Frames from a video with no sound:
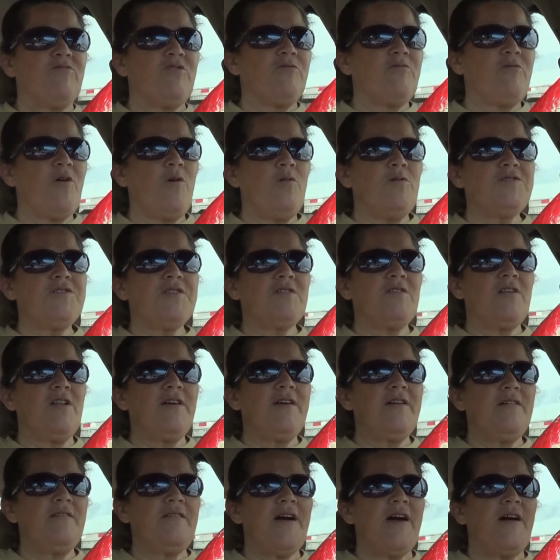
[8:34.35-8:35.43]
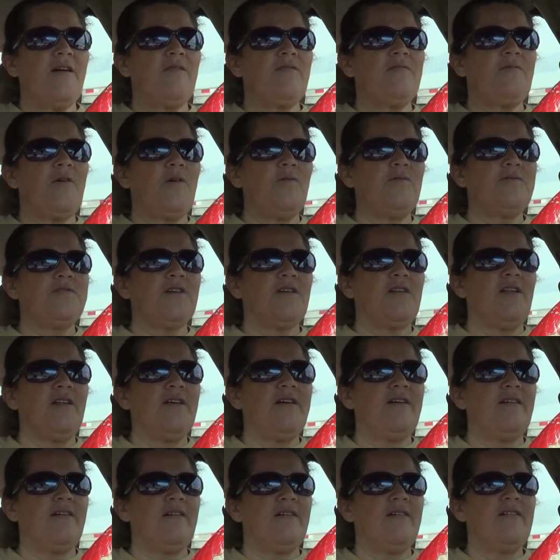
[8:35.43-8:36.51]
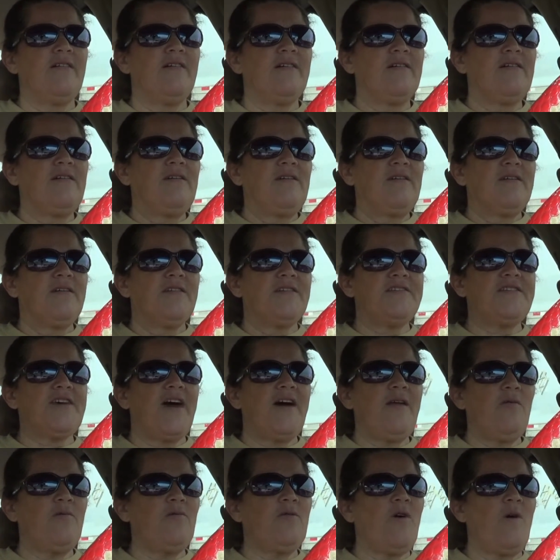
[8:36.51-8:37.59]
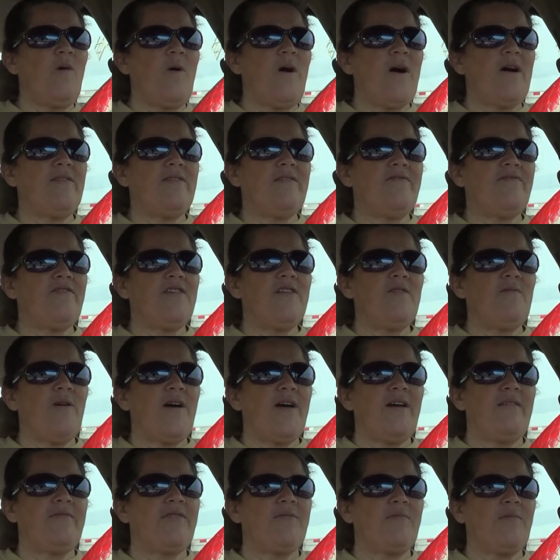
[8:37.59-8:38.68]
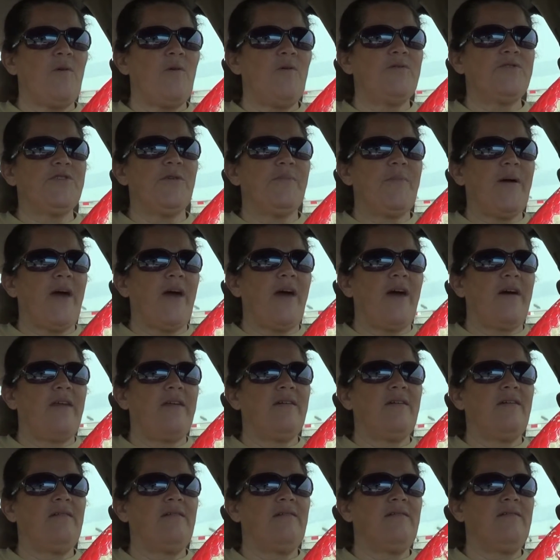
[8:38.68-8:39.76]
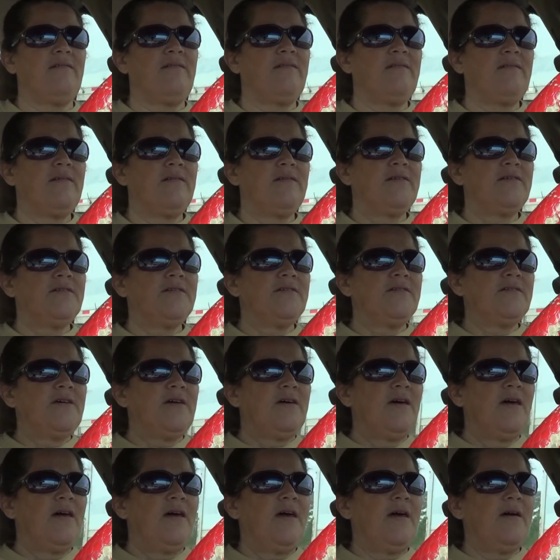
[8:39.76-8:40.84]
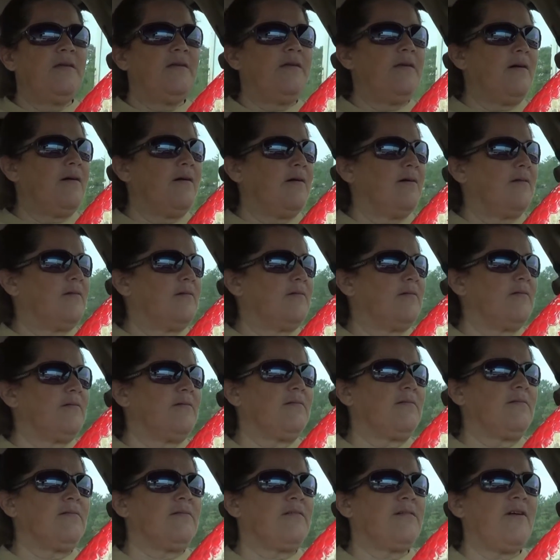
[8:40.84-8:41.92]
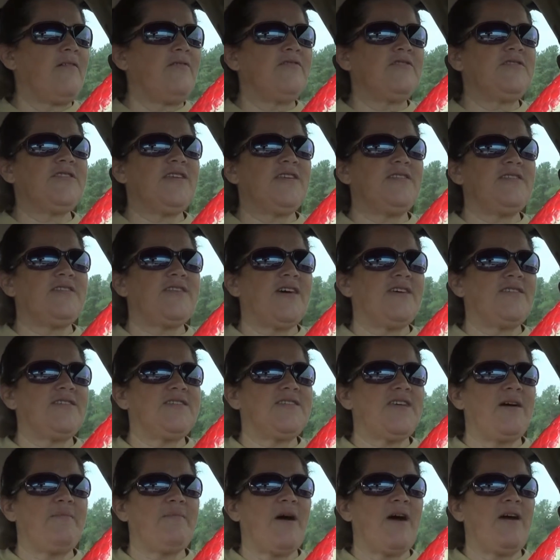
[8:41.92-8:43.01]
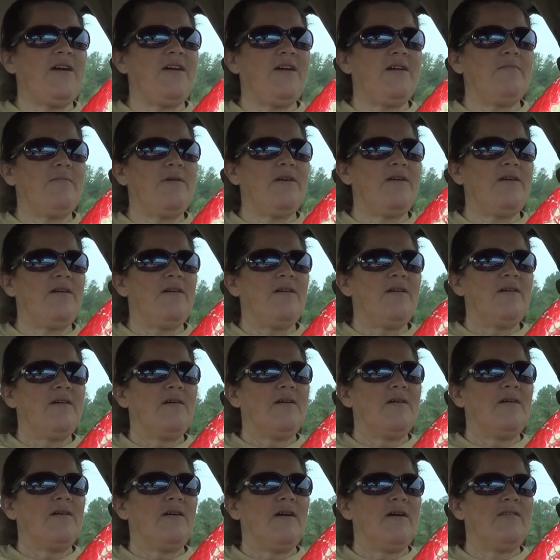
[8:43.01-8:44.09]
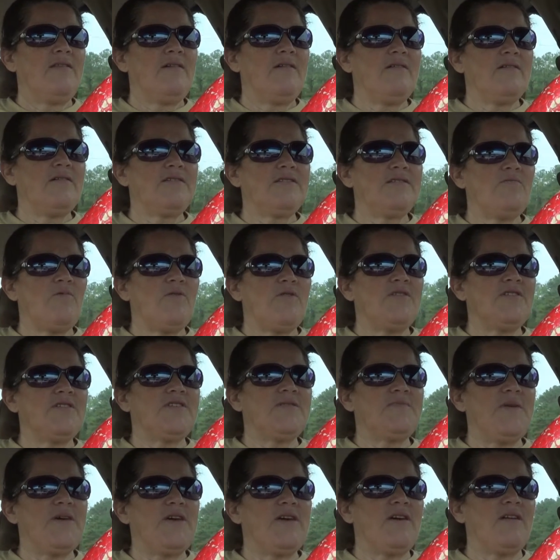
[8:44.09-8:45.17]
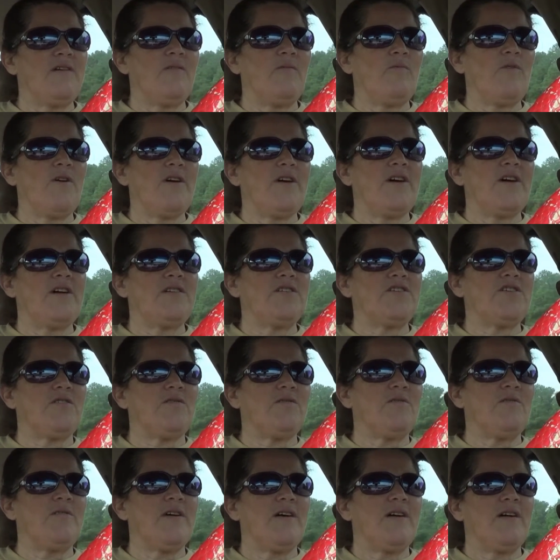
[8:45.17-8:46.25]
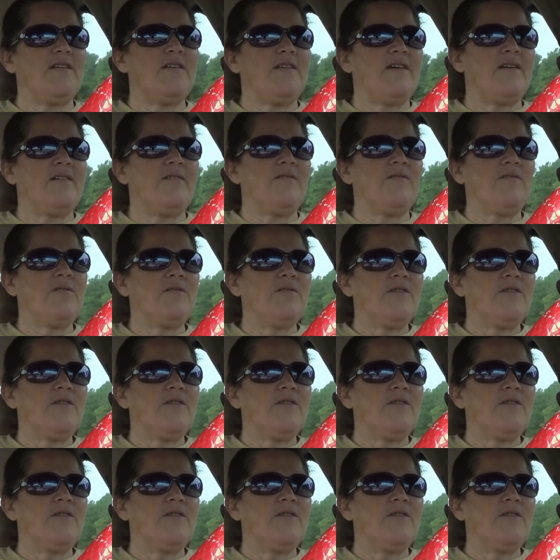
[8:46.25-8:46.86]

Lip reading: the roads are clear now, the roads are clear, because I don't go on the freeway if the roads are bad. And ever since that semi hit me, and there is one, speaking of which, hold on now.